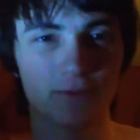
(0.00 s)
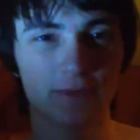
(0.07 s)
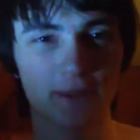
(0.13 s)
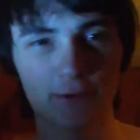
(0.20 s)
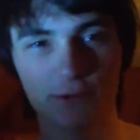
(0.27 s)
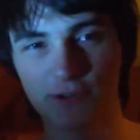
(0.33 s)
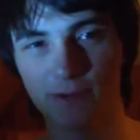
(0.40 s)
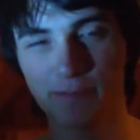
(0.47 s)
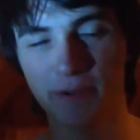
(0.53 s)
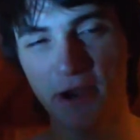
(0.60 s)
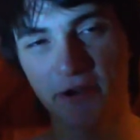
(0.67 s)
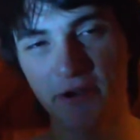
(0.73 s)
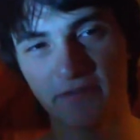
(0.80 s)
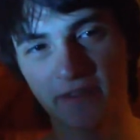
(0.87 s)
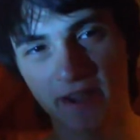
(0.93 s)
there was a
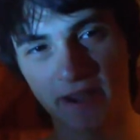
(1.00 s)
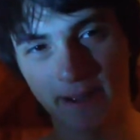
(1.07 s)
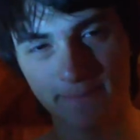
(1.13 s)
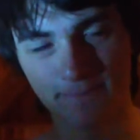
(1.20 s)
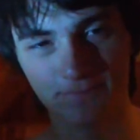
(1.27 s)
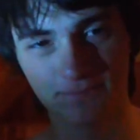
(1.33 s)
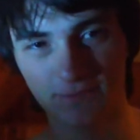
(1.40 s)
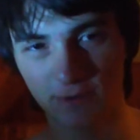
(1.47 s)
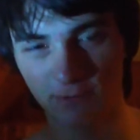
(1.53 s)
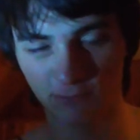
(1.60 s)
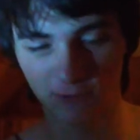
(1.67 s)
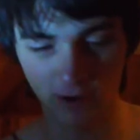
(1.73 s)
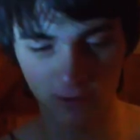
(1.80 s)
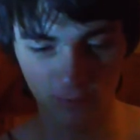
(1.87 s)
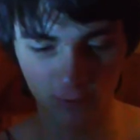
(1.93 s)
period of time
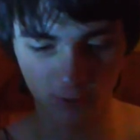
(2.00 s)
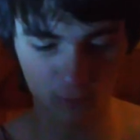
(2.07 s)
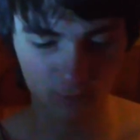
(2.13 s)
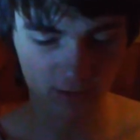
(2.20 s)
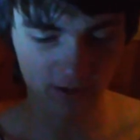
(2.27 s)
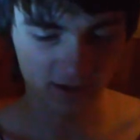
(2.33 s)
right when